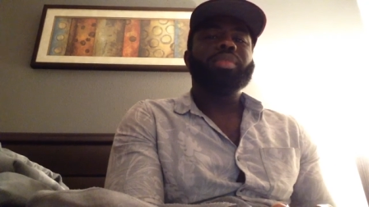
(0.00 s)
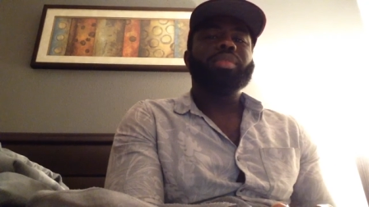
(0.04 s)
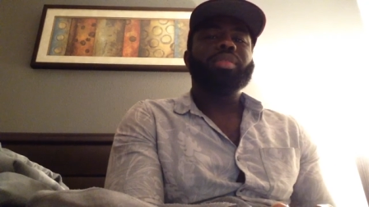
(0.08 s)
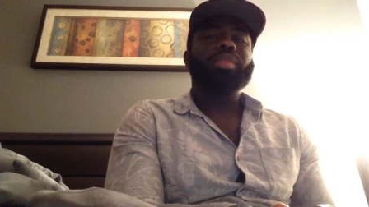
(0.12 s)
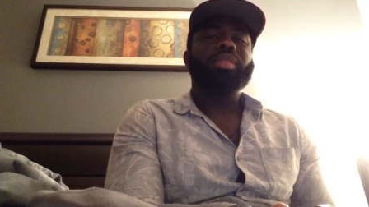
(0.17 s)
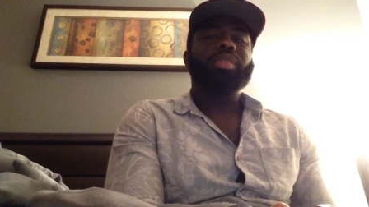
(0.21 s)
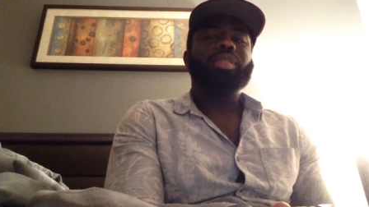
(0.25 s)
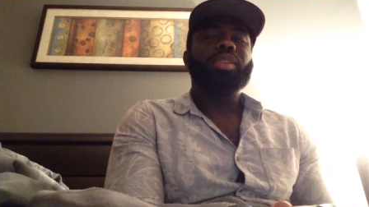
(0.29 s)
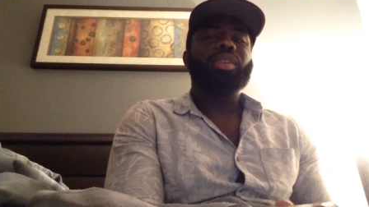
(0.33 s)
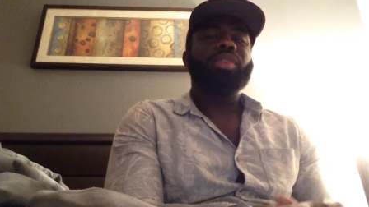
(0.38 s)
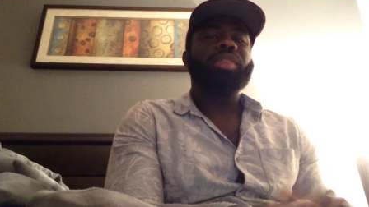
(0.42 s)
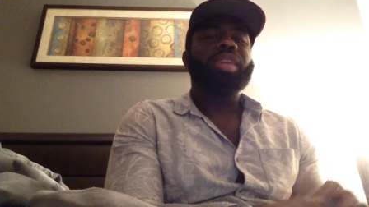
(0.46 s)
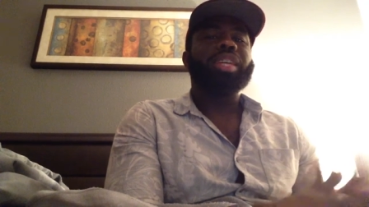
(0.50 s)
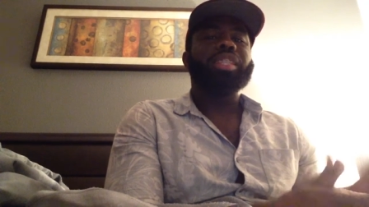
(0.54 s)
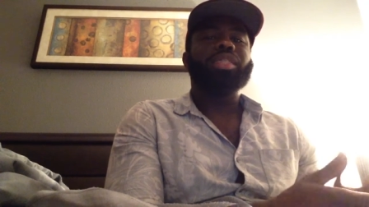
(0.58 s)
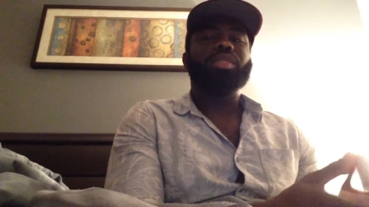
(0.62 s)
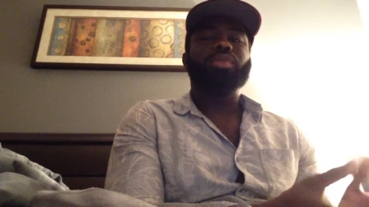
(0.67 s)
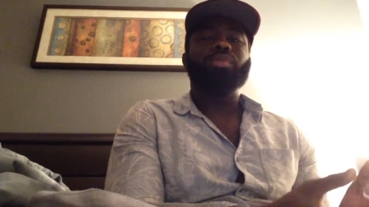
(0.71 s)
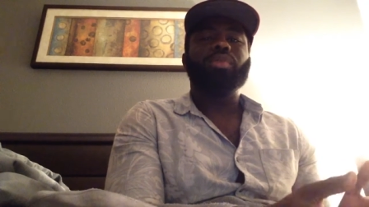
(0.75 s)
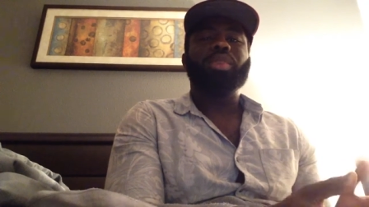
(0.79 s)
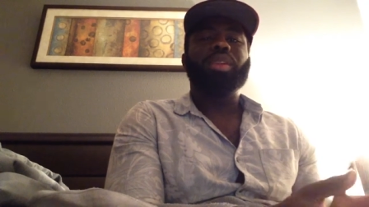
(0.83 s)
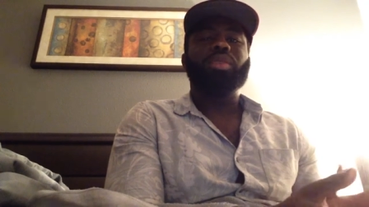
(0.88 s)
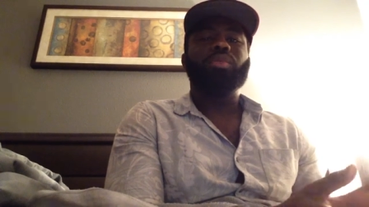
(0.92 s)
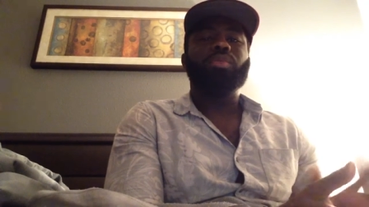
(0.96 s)
so that's
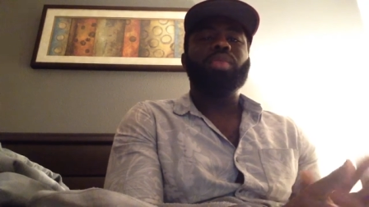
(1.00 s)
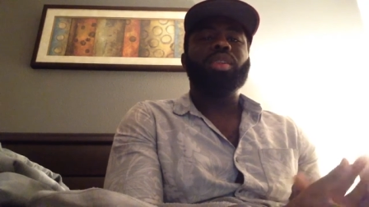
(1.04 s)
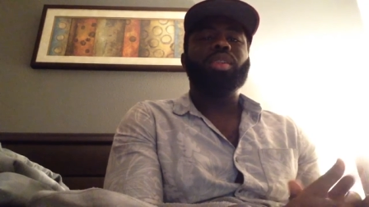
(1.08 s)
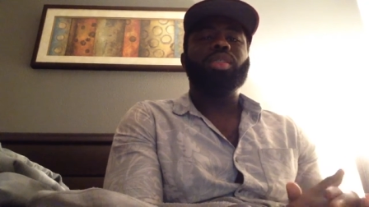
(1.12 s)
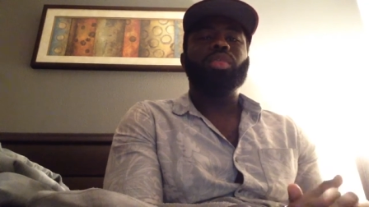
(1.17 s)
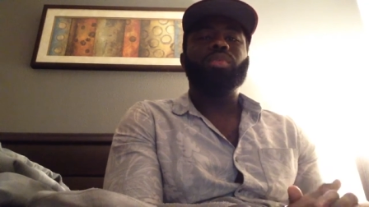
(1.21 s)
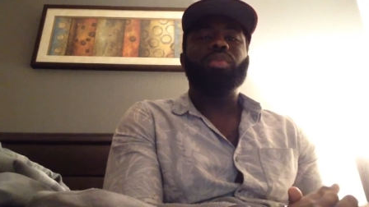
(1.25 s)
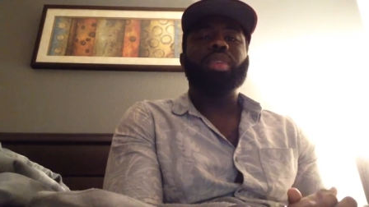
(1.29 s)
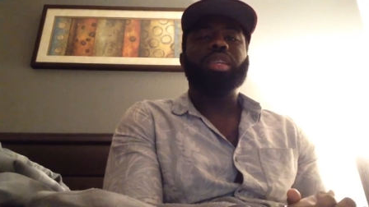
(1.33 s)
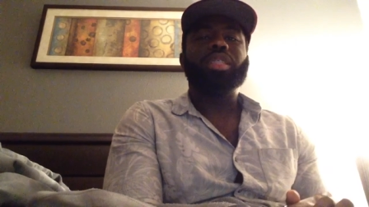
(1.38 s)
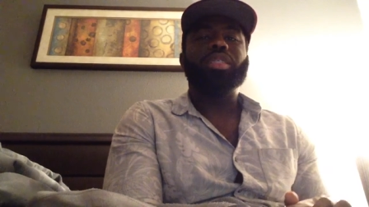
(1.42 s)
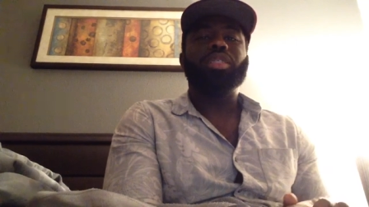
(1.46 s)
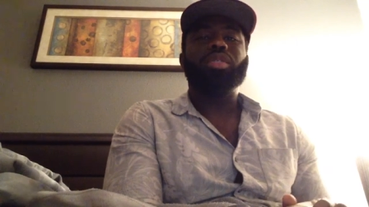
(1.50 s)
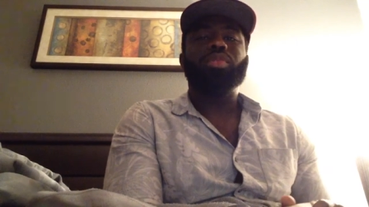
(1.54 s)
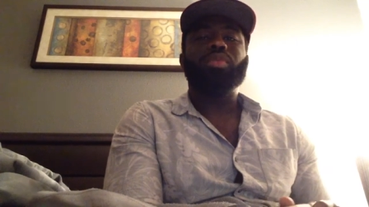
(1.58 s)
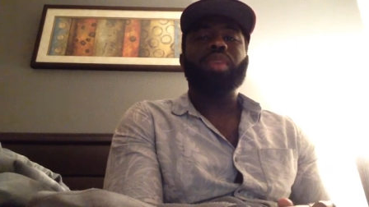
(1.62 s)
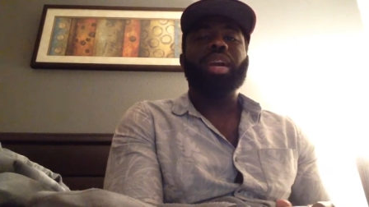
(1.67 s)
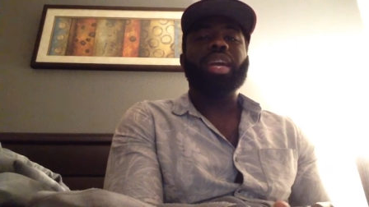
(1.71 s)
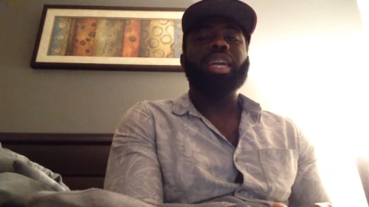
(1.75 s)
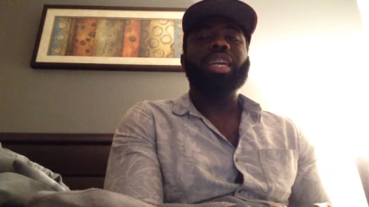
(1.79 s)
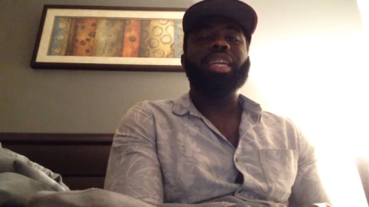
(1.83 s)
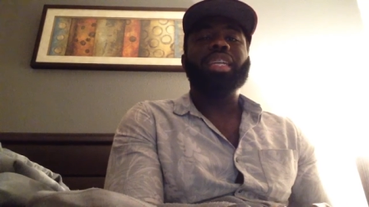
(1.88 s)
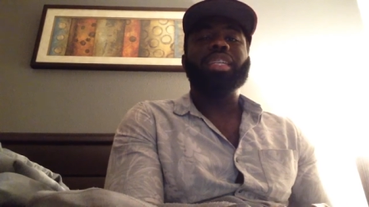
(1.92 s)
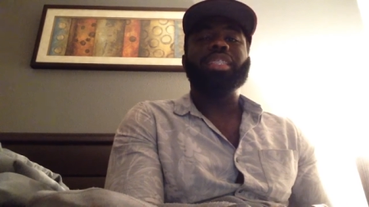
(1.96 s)
re- one of the reasons
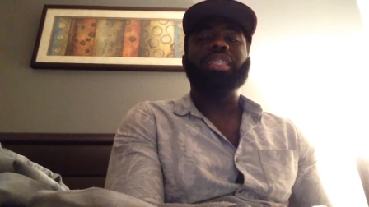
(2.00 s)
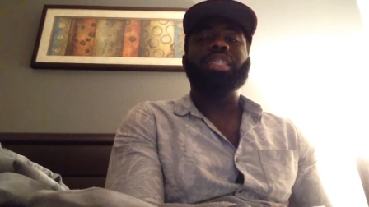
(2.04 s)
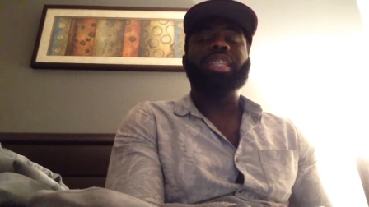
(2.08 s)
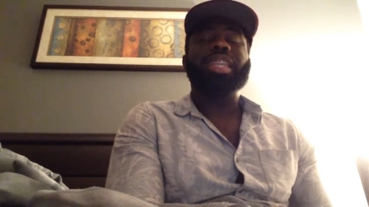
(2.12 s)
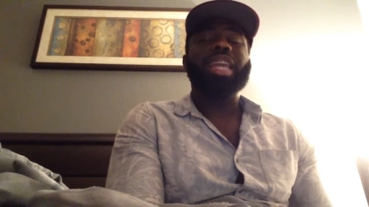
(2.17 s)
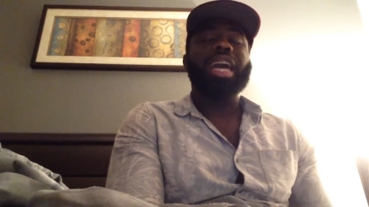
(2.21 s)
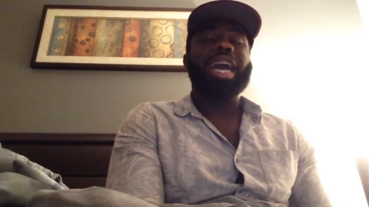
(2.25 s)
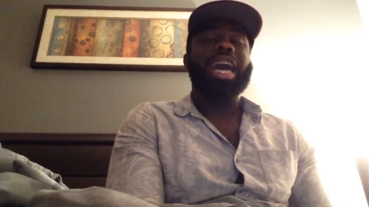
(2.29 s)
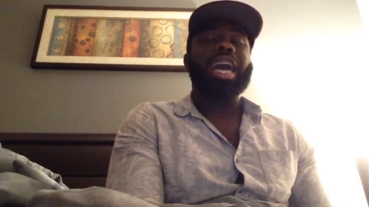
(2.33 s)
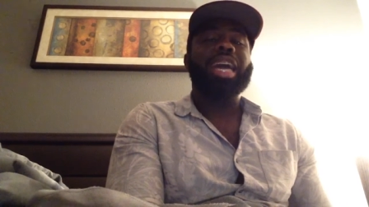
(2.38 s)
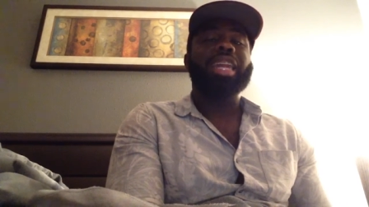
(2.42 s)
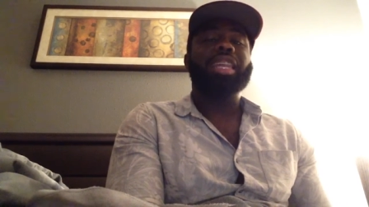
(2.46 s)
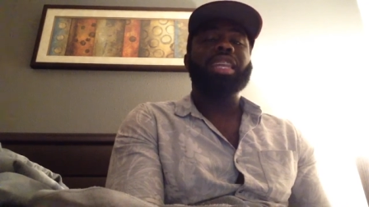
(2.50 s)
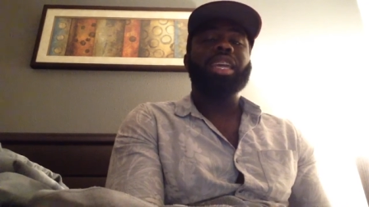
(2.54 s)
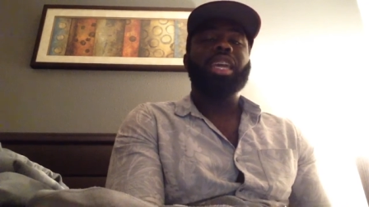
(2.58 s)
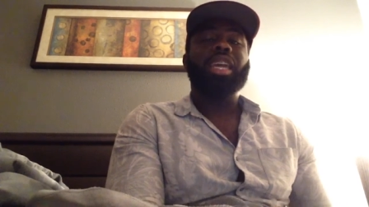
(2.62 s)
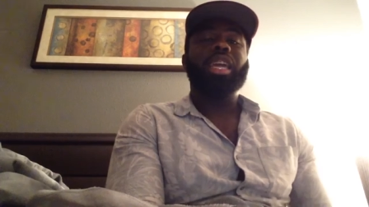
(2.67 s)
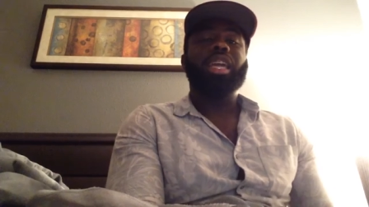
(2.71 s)
why he's not